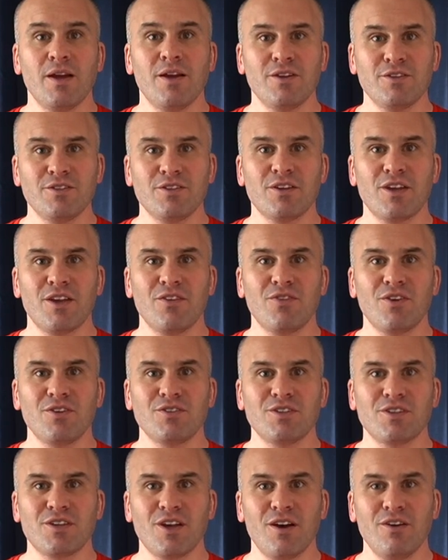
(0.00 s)
So give those
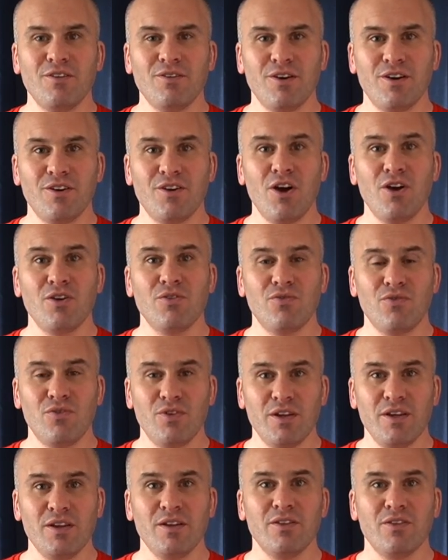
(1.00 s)
a go, and
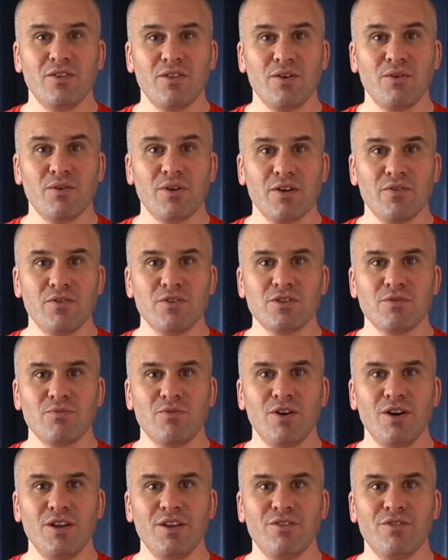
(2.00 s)
hopefully it will give you some
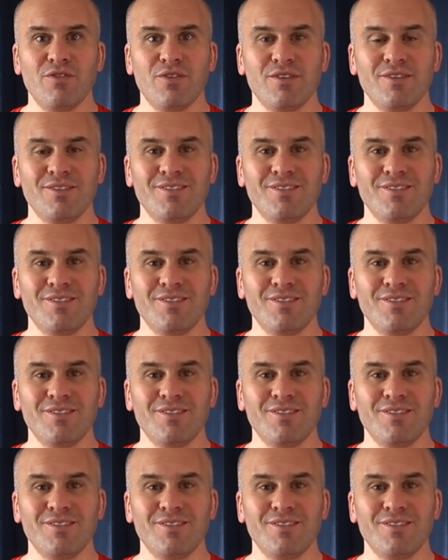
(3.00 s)
relief.